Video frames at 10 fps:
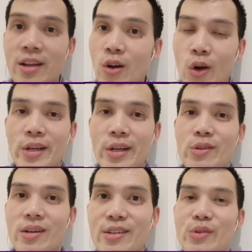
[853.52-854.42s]
bringing
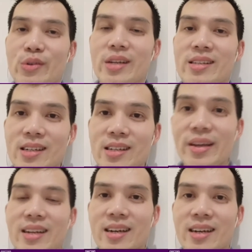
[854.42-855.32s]
glory to the
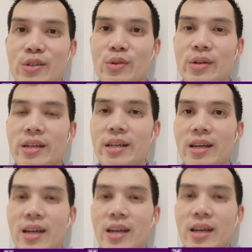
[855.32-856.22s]
country, serving the
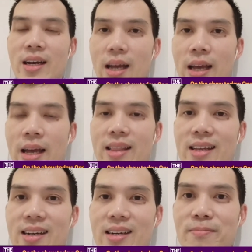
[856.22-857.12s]
country,
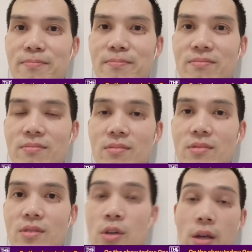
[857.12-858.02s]
and uh,
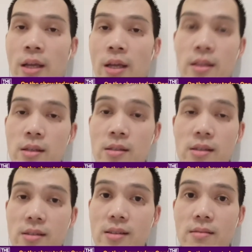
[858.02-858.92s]
and
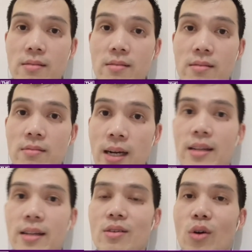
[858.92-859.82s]
this is
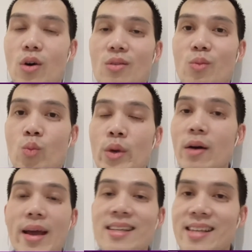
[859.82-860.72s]
done
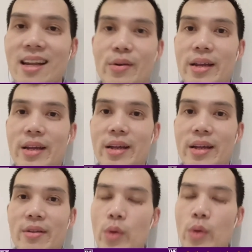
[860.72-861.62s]
without any salary.
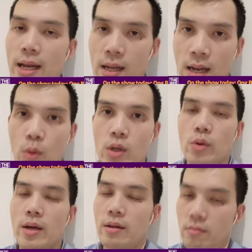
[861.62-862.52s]
You know, we get
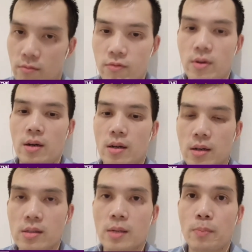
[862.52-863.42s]
allowance, we get
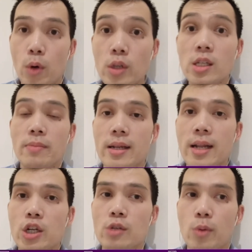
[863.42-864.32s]
uh, supported
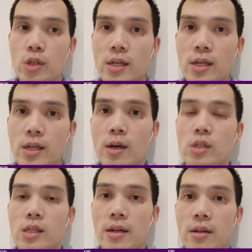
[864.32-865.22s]
by the National Sports
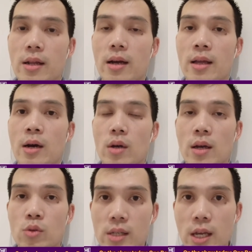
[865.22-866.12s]
Council and and
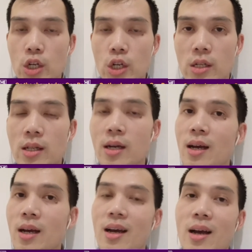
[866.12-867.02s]
our association,